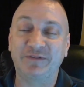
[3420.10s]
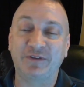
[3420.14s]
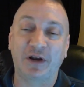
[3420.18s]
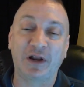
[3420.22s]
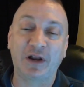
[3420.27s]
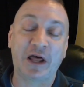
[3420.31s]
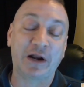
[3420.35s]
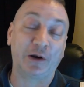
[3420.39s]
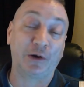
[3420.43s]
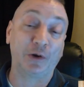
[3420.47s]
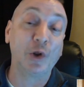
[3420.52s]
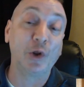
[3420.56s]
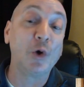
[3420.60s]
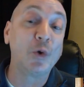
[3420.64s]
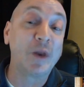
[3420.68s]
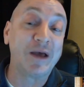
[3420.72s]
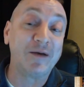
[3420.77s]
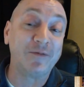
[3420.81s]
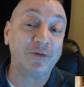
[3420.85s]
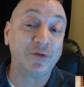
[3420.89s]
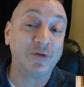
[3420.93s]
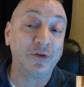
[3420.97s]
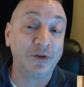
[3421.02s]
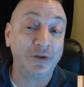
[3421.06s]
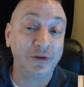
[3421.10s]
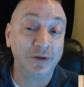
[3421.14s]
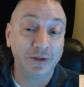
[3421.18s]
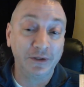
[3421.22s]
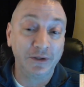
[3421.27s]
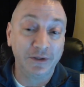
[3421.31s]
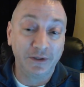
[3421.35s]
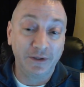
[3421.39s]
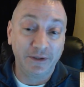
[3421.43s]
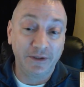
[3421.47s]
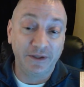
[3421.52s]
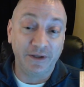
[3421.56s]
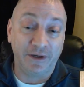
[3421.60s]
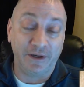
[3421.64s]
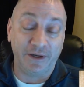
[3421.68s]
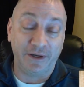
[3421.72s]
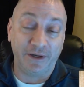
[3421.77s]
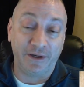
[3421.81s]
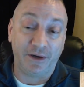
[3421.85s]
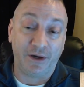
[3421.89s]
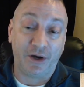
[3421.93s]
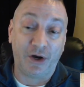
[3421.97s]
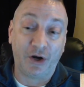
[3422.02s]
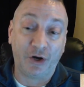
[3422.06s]
a lot of low-level
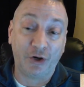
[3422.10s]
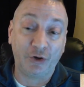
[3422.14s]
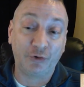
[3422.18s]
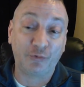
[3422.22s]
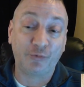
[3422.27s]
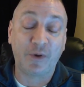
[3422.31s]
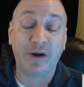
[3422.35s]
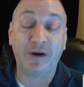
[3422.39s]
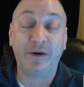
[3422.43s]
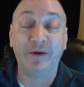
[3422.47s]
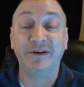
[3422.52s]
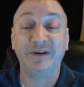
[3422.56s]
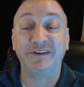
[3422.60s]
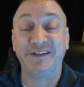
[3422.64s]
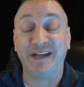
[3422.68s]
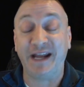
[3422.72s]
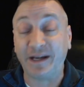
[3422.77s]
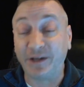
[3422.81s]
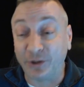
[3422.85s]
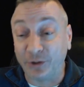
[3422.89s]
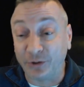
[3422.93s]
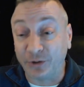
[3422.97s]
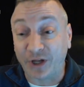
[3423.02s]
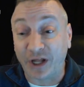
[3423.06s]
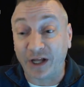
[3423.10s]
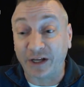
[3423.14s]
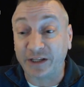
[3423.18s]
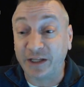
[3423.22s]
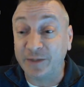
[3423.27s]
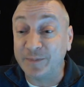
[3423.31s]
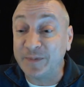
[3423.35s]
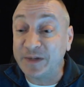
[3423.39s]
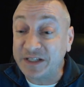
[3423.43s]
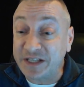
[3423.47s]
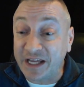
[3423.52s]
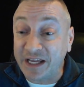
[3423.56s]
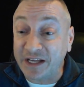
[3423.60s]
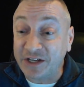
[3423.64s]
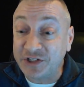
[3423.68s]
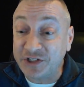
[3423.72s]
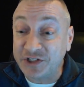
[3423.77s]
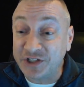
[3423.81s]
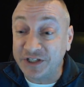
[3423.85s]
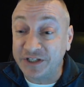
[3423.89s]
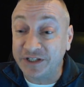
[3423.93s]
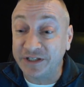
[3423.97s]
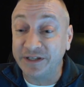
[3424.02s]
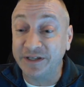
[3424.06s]
hardware and technical
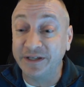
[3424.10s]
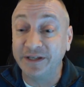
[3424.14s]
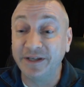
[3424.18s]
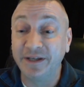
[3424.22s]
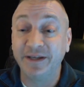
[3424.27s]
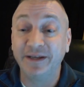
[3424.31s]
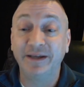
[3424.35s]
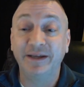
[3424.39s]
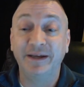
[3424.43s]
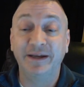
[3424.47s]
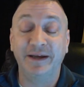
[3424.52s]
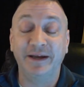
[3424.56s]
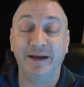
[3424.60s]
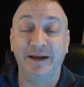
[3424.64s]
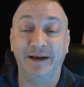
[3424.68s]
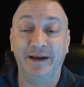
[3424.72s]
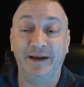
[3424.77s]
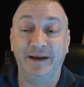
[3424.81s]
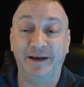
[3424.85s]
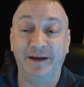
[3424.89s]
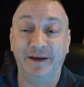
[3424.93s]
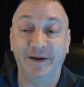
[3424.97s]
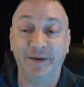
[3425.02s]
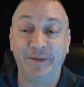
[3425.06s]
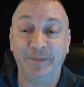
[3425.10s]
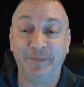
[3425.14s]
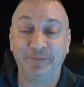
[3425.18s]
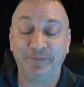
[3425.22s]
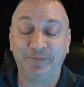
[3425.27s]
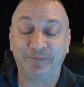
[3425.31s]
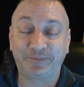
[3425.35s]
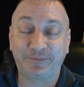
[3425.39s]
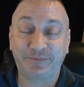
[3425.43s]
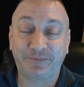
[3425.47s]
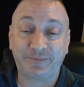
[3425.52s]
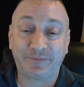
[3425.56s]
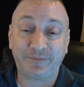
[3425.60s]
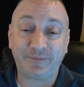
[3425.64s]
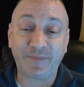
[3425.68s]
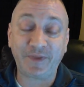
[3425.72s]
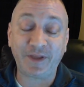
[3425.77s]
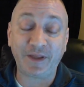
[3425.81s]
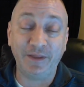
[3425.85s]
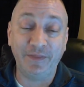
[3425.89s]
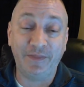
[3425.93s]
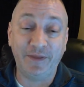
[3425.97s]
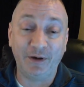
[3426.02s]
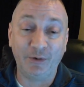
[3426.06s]
documentation.
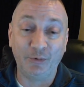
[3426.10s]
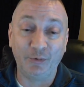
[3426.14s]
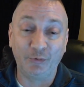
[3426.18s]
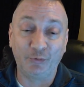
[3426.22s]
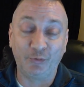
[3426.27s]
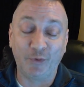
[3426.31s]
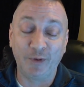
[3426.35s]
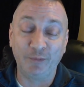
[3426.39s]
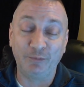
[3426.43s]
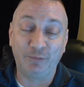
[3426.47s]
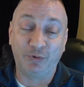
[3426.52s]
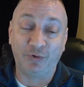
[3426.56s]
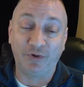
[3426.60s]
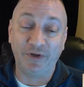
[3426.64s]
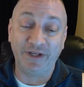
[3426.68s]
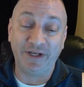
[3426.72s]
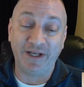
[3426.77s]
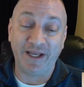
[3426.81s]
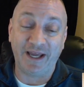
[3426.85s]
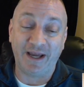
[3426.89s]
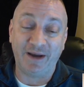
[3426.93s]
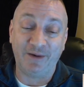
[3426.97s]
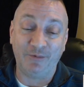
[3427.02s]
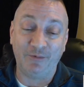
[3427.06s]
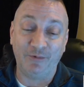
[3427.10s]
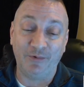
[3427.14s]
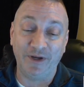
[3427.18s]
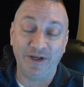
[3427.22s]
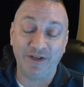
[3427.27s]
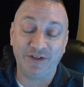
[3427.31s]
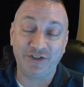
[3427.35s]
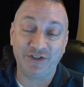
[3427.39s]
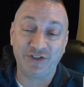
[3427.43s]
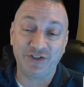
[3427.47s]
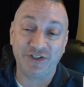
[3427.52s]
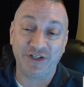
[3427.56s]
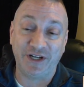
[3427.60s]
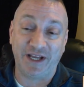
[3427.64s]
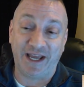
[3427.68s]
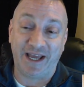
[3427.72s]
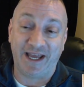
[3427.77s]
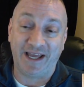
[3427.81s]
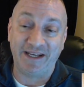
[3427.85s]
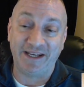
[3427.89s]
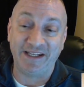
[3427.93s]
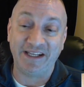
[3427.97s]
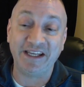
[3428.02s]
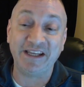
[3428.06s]
There was one point at which
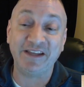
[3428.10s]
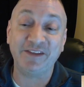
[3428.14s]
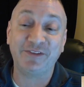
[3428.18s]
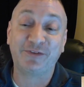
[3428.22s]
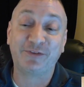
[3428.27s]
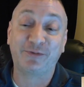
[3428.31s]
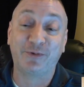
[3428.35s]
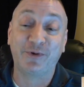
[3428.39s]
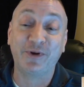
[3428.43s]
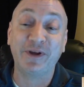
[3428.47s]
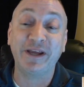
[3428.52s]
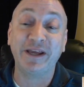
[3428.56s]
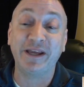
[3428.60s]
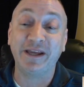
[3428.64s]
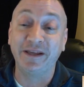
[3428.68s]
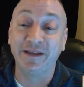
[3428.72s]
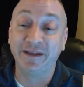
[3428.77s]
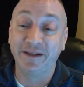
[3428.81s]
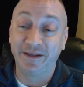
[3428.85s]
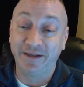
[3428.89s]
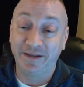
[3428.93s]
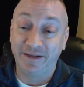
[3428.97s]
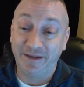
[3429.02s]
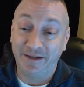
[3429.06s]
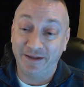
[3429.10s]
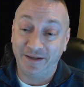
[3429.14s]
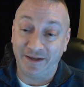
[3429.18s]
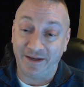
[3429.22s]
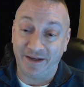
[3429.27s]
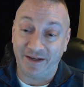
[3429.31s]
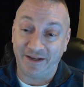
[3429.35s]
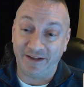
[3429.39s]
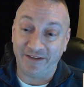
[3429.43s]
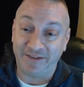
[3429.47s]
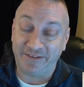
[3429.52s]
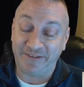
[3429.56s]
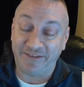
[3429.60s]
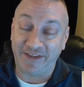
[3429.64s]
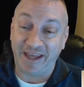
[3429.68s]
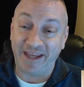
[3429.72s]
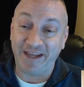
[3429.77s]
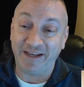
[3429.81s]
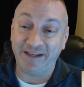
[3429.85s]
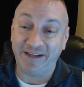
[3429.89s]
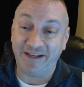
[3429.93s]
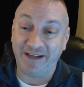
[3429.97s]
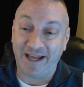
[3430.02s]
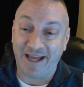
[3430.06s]
at E3,
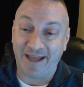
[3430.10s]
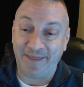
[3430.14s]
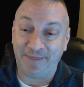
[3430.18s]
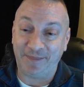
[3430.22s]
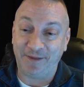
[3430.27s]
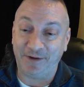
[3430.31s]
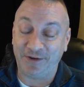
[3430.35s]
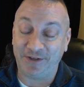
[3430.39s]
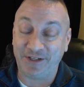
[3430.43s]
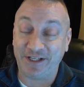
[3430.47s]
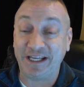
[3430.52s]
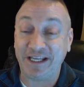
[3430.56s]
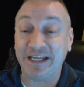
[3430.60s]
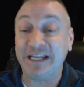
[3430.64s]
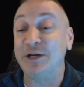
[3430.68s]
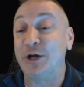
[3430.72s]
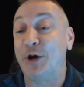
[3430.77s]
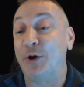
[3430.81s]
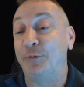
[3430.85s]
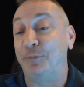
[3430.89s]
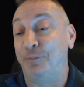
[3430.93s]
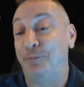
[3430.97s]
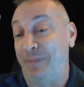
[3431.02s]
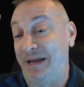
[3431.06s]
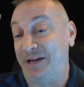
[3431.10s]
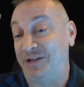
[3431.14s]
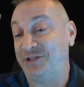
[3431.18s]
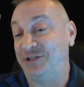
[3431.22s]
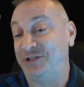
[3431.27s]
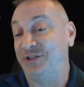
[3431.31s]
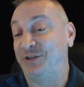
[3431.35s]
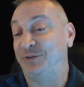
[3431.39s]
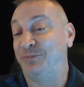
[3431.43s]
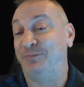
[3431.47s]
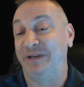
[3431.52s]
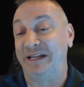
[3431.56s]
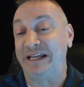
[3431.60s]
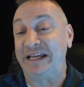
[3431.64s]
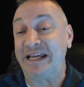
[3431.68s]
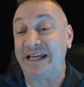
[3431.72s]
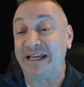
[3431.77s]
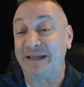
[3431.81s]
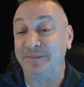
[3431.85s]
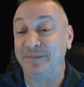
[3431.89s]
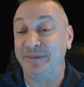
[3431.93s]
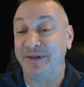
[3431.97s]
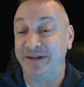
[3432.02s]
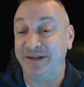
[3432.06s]
Sega at their keynote mentioned
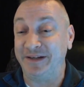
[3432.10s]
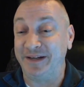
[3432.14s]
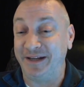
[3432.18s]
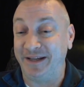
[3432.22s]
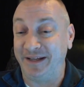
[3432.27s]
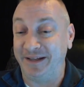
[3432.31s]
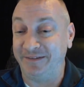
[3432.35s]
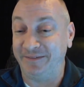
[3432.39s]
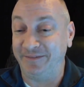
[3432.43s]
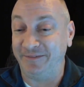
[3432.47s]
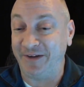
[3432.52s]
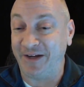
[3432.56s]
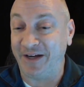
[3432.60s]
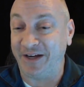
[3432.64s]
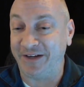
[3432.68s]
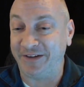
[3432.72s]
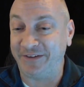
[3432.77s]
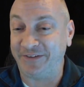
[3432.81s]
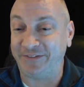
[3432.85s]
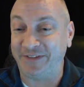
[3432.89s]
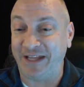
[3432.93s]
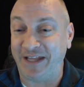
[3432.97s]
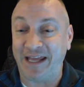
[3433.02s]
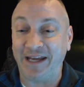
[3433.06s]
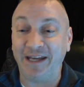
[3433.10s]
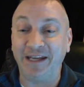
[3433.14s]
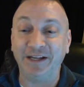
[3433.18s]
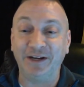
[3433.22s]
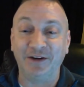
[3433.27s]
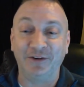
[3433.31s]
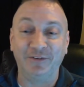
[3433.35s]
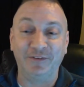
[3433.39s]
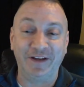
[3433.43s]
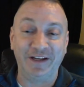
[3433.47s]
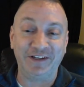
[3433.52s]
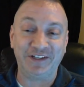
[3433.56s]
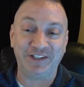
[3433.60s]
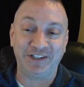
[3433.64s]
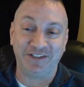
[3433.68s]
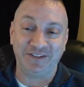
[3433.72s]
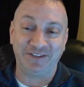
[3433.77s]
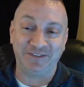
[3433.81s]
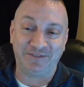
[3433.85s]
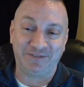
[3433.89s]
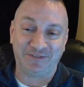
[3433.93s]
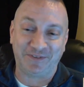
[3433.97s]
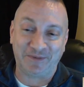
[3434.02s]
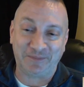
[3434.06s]
Bleem, and we got a standing
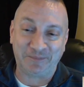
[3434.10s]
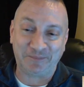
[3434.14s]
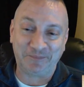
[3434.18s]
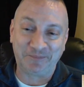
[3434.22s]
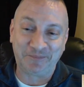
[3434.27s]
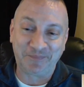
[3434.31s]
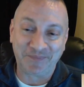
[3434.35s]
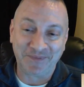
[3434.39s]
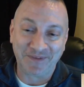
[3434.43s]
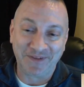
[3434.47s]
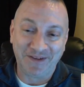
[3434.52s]
ovation from